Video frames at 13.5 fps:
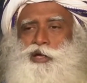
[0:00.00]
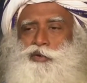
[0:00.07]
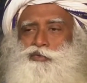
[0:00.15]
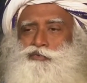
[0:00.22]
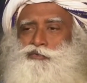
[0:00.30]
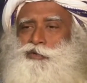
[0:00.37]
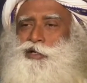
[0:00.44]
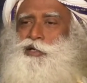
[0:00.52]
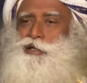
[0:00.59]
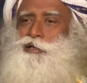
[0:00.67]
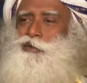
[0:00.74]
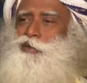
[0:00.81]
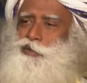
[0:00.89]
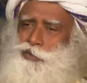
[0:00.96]
you feel
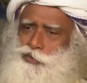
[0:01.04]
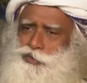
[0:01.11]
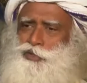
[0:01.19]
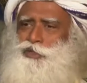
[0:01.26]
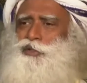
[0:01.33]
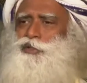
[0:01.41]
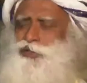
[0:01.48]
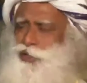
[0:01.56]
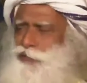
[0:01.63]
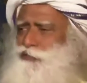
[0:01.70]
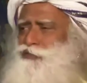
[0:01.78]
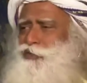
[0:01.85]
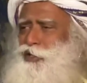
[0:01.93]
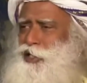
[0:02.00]
you're using
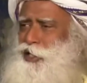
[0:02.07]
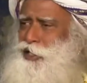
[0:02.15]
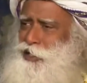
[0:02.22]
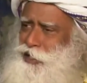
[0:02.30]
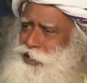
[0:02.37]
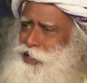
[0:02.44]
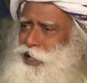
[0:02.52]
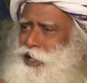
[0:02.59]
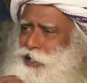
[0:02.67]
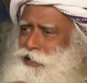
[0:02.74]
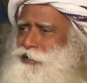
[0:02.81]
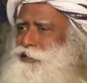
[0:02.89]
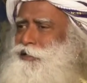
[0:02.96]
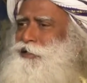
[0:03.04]
yourself fully
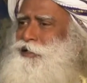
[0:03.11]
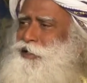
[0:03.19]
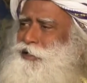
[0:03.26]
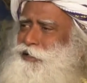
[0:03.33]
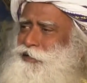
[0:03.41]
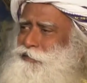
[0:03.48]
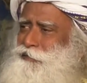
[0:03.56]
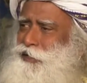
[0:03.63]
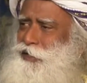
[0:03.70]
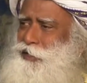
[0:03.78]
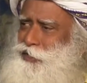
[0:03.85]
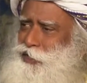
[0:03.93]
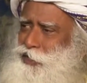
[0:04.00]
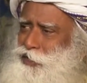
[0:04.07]
and
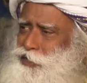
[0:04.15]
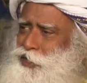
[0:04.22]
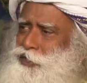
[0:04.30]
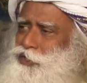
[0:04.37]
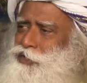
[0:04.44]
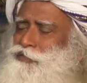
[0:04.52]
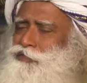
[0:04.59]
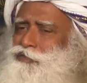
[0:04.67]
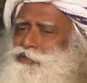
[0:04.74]
there's a certain sense of